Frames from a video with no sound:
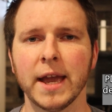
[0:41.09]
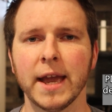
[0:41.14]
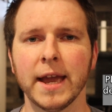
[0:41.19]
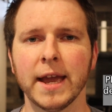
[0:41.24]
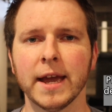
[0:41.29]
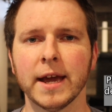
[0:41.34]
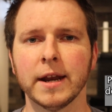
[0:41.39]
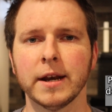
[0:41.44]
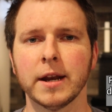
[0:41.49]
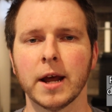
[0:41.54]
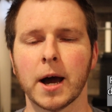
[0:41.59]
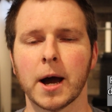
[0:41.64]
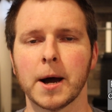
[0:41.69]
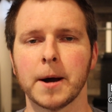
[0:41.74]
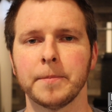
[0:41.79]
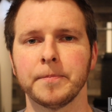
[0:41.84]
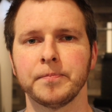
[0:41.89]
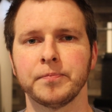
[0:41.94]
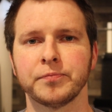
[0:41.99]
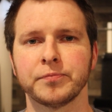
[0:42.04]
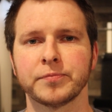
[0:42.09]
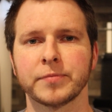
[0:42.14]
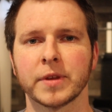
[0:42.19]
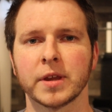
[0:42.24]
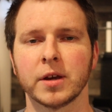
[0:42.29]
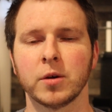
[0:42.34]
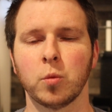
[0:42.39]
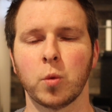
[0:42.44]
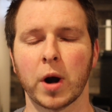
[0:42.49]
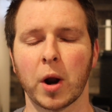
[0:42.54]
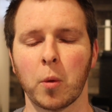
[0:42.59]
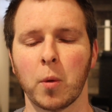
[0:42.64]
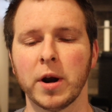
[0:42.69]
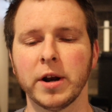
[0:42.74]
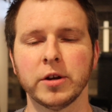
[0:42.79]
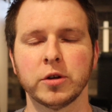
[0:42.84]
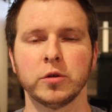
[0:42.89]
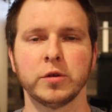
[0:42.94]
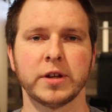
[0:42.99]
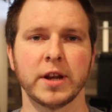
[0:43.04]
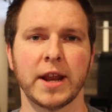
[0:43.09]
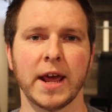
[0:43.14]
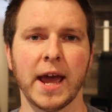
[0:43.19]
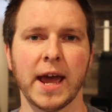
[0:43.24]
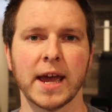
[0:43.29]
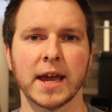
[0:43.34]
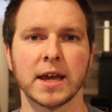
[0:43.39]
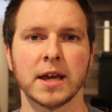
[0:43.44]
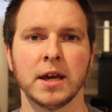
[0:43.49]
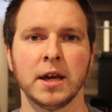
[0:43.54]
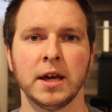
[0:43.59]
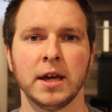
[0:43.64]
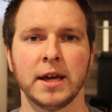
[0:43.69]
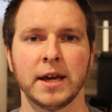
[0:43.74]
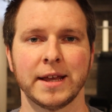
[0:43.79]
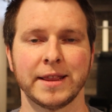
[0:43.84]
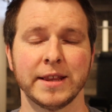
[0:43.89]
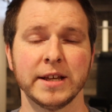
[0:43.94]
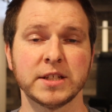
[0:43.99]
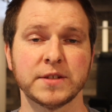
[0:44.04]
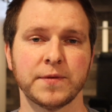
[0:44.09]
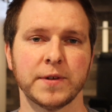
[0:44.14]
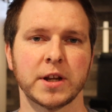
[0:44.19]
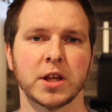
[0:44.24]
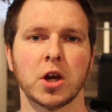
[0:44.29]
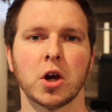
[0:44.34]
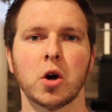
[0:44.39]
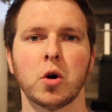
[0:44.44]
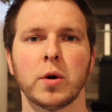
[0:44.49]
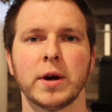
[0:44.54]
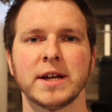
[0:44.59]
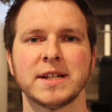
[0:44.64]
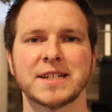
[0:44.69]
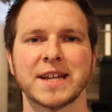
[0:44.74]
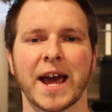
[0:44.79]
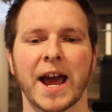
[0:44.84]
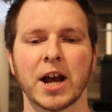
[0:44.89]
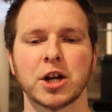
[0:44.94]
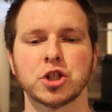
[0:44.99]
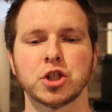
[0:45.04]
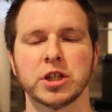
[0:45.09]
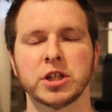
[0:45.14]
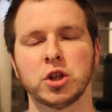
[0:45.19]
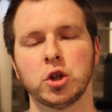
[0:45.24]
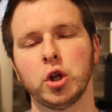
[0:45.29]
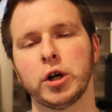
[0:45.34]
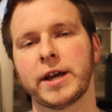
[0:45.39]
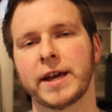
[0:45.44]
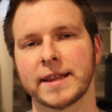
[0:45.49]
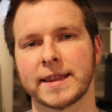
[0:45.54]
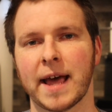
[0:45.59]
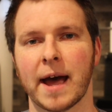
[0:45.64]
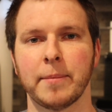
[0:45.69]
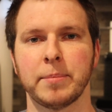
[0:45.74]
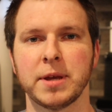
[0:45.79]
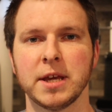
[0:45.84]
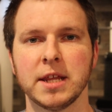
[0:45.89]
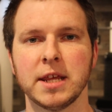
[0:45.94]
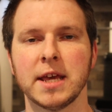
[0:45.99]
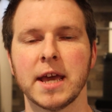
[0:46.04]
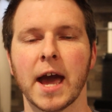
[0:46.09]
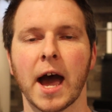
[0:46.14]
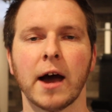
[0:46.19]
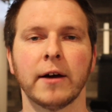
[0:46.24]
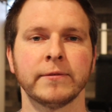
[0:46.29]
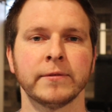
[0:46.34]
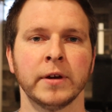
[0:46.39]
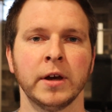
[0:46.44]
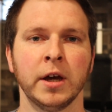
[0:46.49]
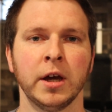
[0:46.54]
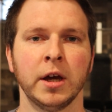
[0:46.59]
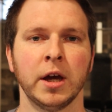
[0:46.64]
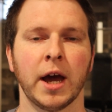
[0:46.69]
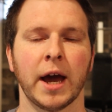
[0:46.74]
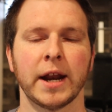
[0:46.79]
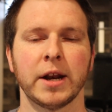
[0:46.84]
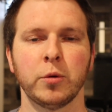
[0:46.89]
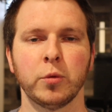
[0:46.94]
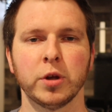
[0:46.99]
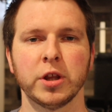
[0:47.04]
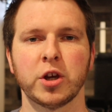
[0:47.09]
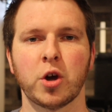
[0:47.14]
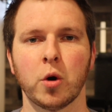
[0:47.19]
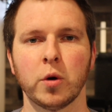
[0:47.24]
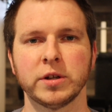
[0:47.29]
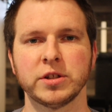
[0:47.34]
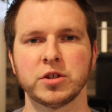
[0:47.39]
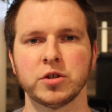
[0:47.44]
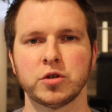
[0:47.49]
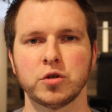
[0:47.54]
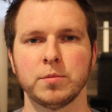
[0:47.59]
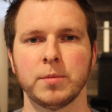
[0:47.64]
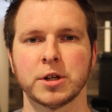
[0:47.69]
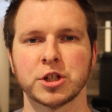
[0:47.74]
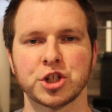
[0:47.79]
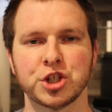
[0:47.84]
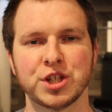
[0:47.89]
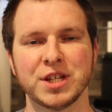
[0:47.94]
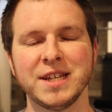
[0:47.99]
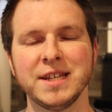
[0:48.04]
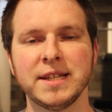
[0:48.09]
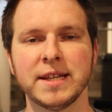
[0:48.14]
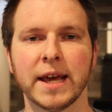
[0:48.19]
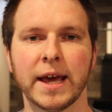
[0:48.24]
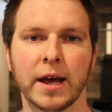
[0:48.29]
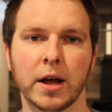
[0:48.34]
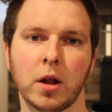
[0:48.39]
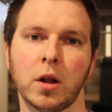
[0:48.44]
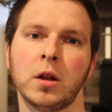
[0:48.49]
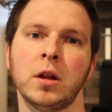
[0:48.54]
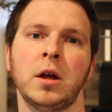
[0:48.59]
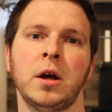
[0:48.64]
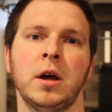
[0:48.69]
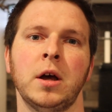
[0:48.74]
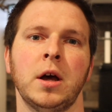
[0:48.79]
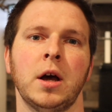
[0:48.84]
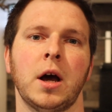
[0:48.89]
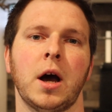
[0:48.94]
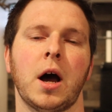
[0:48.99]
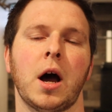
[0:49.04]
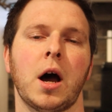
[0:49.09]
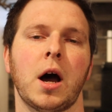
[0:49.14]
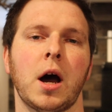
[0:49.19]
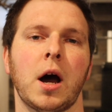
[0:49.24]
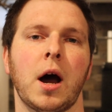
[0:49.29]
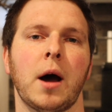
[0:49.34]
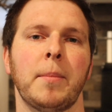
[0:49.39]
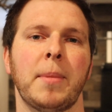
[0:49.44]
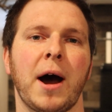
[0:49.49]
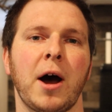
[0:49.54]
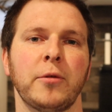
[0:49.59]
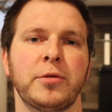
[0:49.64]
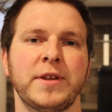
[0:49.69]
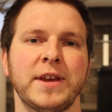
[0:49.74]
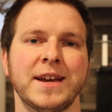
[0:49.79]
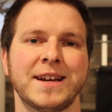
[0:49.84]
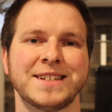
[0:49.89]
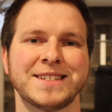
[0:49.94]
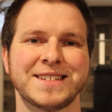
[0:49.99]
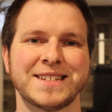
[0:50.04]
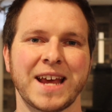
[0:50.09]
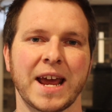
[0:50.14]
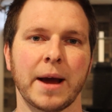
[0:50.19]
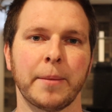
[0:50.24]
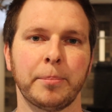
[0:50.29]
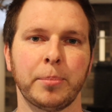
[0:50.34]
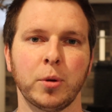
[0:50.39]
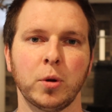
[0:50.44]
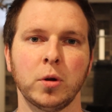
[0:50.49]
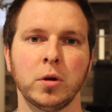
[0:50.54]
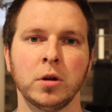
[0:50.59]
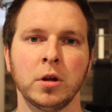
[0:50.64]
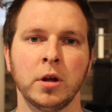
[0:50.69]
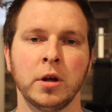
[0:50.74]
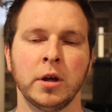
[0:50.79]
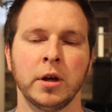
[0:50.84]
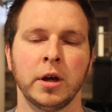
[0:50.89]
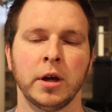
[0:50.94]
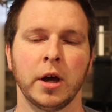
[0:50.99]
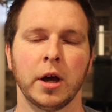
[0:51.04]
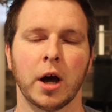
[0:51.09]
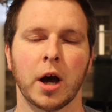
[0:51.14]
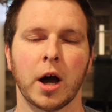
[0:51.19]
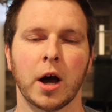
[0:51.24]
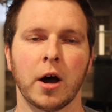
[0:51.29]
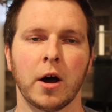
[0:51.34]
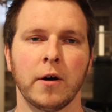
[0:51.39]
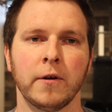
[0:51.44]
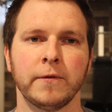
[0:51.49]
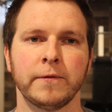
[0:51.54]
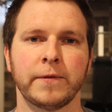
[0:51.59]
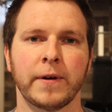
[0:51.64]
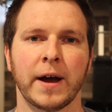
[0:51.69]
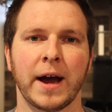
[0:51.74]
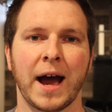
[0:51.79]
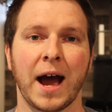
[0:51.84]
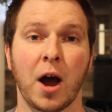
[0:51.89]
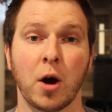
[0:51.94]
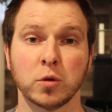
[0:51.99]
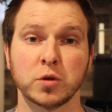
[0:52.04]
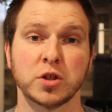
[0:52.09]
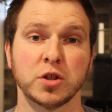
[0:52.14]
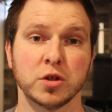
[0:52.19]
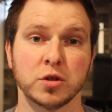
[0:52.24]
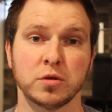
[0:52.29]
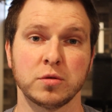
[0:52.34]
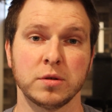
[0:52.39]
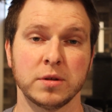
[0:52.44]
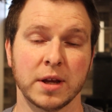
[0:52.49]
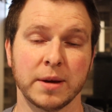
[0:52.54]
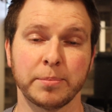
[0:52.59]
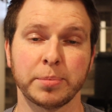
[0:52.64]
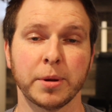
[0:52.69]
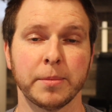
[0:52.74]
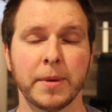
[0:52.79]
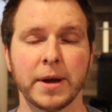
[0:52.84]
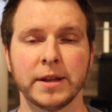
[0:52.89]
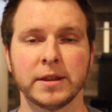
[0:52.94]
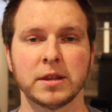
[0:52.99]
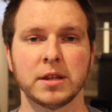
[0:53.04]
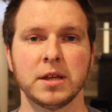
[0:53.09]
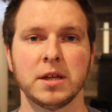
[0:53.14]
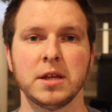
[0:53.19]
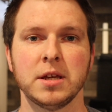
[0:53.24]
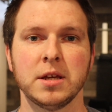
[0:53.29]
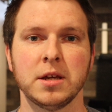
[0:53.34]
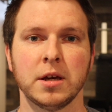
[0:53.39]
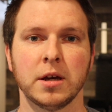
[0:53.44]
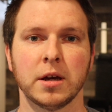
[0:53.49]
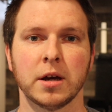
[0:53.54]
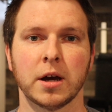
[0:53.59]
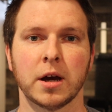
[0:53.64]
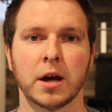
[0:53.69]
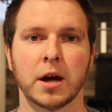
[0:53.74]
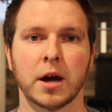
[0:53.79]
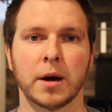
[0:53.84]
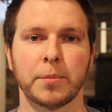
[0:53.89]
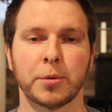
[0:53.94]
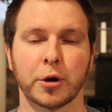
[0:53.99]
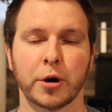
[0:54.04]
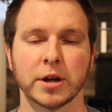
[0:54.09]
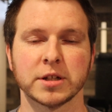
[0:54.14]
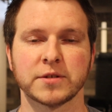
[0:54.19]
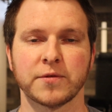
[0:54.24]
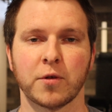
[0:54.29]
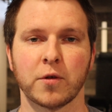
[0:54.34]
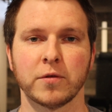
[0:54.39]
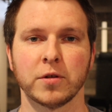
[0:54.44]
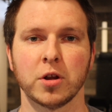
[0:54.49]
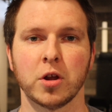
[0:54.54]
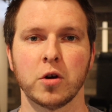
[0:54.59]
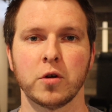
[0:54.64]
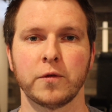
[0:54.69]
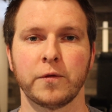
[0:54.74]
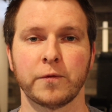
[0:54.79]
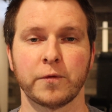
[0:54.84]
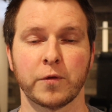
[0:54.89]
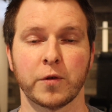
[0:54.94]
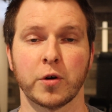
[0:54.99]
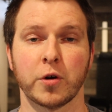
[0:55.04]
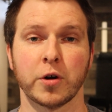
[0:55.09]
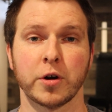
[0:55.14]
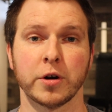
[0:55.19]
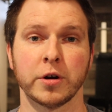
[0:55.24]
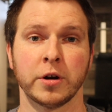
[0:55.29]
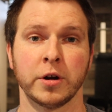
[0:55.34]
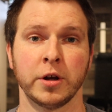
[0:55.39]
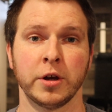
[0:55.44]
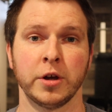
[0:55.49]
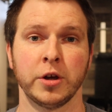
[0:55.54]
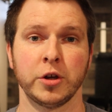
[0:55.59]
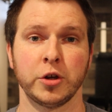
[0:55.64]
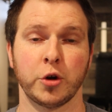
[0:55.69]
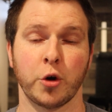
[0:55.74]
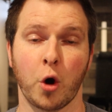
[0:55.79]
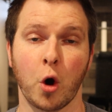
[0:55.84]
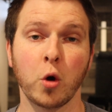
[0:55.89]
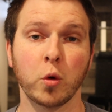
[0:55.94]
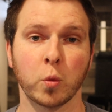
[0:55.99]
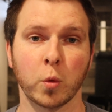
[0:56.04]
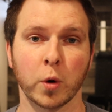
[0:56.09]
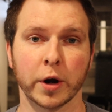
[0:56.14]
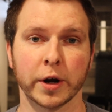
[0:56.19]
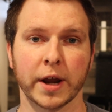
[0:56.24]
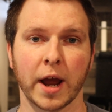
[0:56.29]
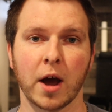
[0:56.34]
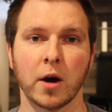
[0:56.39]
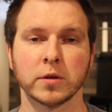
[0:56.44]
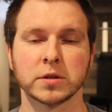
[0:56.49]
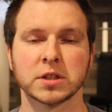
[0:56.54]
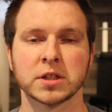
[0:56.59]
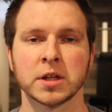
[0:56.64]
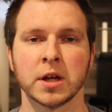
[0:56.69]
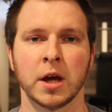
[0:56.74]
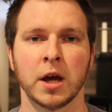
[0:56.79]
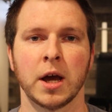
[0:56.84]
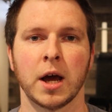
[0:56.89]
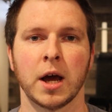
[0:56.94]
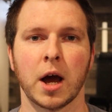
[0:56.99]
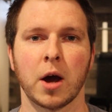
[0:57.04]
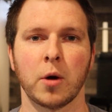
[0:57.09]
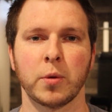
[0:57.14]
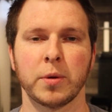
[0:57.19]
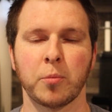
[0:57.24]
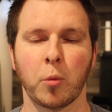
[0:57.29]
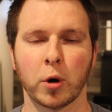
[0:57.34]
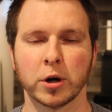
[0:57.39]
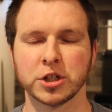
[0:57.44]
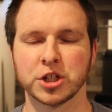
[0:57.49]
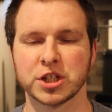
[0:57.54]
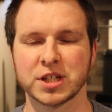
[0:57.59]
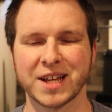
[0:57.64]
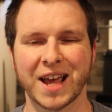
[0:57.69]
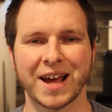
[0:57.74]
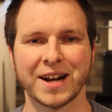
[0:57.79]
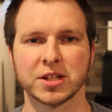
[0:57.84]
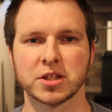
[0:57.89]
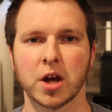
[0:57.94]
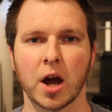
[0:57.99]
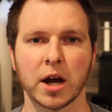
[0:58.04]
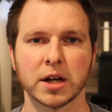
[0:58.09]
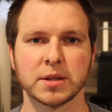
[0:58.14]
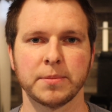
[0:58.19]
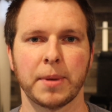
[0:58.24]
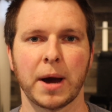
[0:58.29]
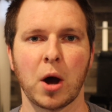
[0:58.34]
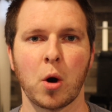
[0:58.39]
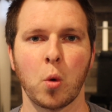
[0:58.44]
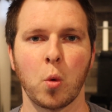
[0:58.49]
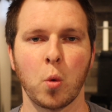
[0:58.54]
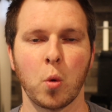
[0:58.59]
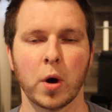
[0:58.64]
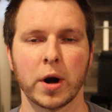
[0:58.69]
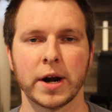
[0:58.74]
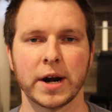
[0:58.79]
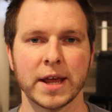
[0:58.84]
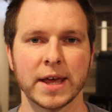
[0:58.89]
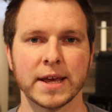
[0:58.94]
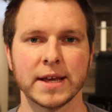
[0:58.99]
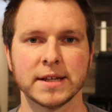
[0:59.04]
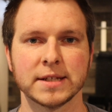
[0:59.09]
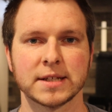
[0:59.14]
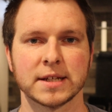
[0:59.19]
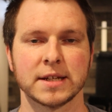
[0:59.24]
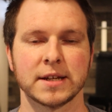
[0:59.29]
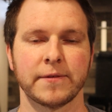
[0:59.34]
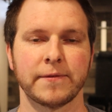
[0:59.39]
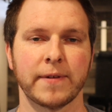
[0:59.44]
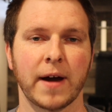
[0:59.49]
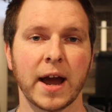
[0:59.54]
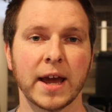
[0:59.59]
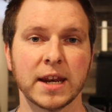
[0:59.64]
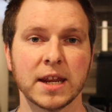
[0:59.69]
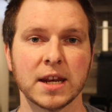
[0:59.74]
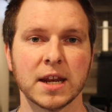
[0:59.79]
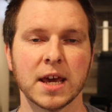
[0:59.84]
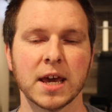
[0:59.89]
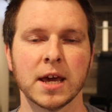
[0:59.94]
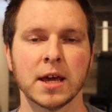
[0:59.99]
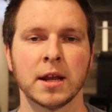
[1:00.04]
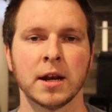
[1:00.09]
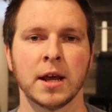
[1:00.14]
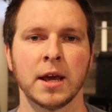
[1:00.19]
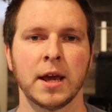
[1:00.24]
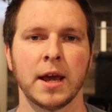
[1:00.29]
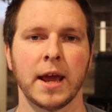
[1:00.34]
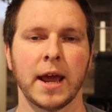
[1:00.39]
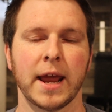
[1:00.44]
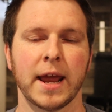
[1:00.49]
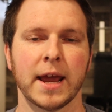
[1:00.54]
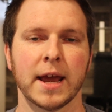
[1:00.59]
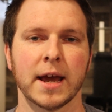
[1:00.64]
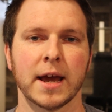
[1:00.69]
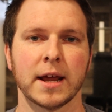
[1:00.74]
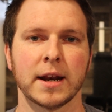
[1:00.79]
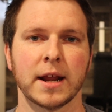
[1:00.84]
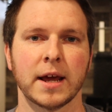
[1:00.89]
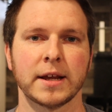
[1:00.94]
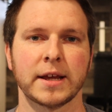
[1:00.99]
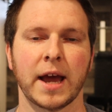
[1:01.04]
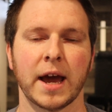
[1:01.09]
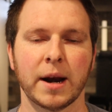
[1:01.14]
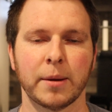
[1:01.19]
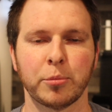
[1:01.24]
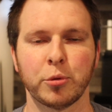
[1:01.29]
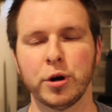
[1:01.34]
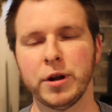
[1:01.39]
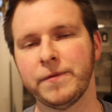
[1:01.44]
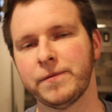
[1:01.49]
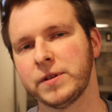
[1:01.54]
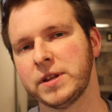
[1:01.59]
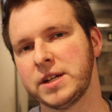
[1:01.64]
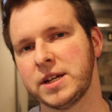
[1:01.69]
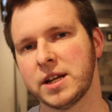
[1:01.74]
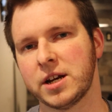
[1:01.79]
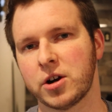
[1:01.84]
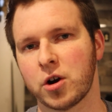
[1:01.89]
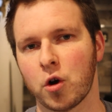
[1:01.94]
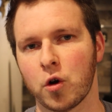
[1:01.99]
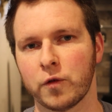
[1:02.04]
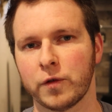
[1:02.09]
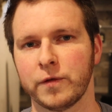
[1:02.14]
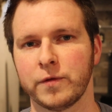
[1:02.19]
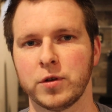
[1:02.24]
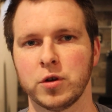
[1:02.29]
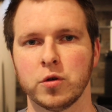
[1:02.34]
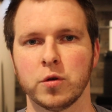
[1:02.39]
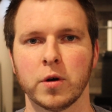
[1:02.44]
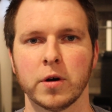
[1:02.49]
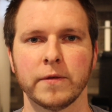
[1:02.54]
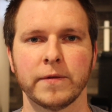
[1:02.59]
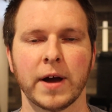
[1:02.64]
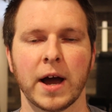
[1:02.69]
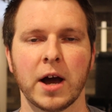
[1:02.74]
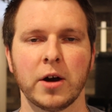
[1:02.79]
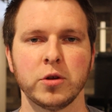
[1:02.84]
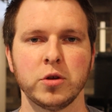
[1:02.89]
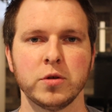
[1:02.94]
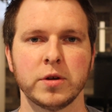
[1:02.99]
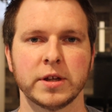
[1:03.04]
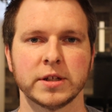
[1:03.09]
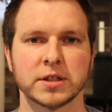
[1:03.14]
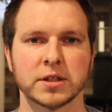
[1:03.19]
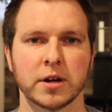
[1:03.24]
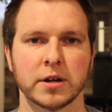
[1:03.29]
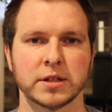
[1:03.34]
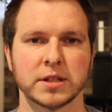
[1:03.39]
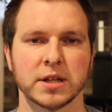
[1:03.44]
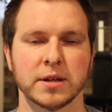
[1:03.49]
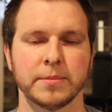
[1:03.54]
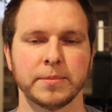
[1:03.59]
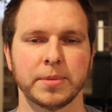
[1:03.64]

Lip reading: And what I want to do today in this video is actually look at that PDF. I didn't really go into too much detail about the example of how to implement the progressive overload for your own workouts. We more just kind of talked about what it is and defining it, and I kind of briefly did an overview of how you can start to